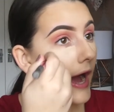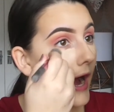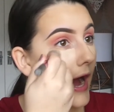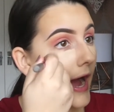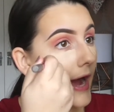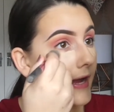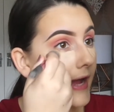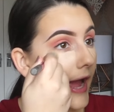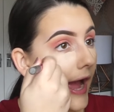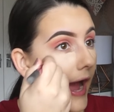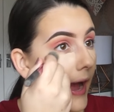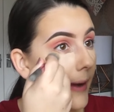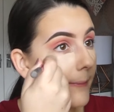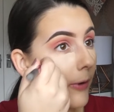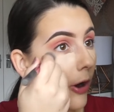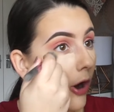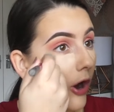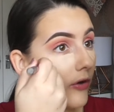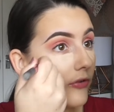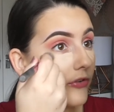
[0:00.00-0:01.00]
I am
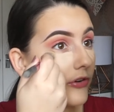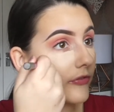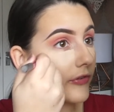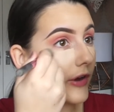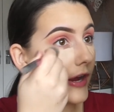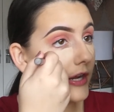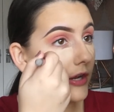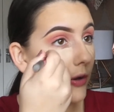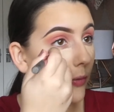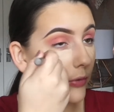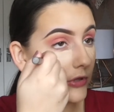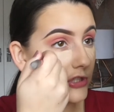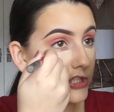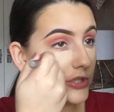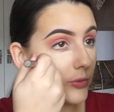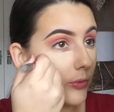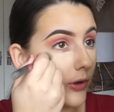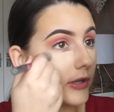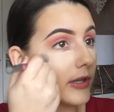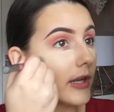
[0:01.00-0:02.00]
offering
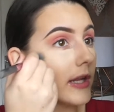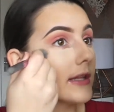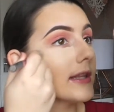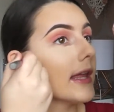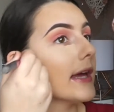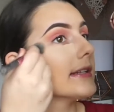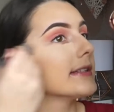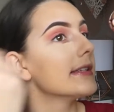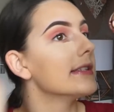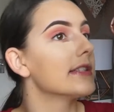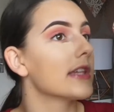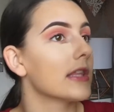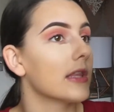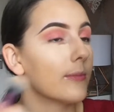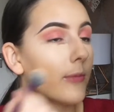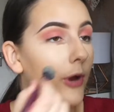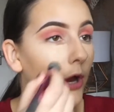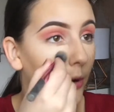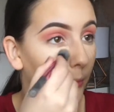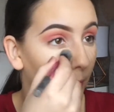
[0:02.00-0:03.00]
one-to-one lessons at the
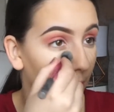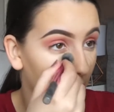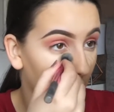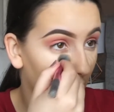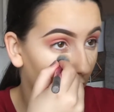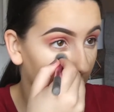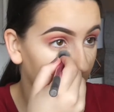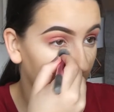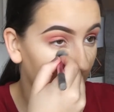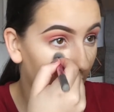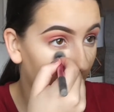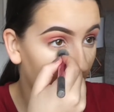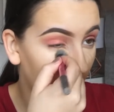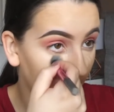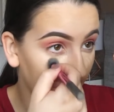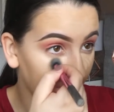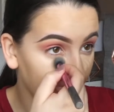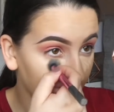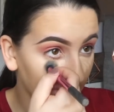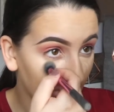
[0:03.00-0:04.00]
moment
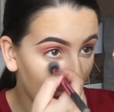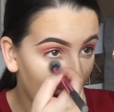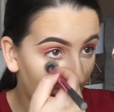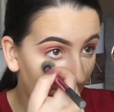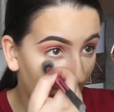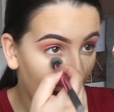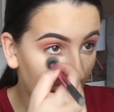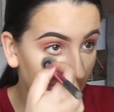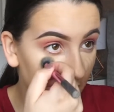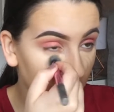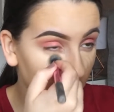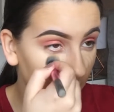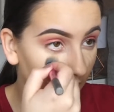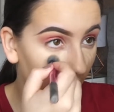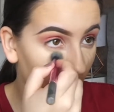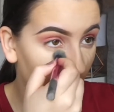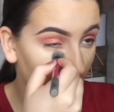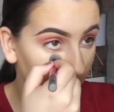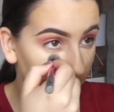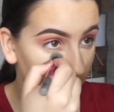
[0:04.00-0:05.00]
online, and they've
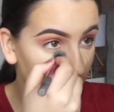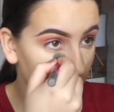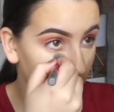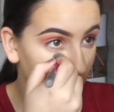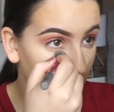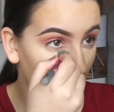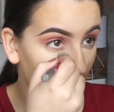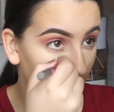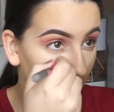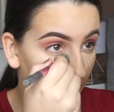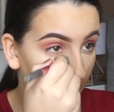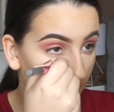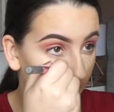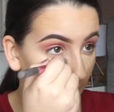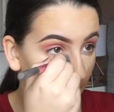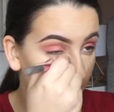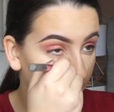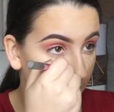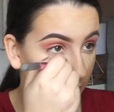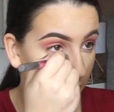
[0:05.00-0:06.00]
helped so many
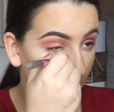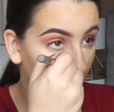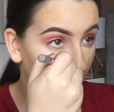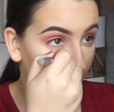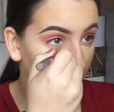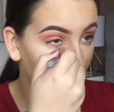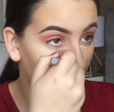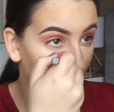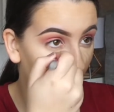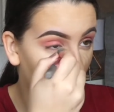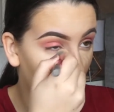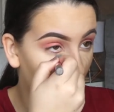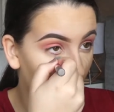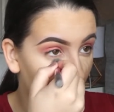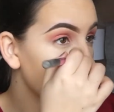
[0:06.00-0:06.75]
people so far.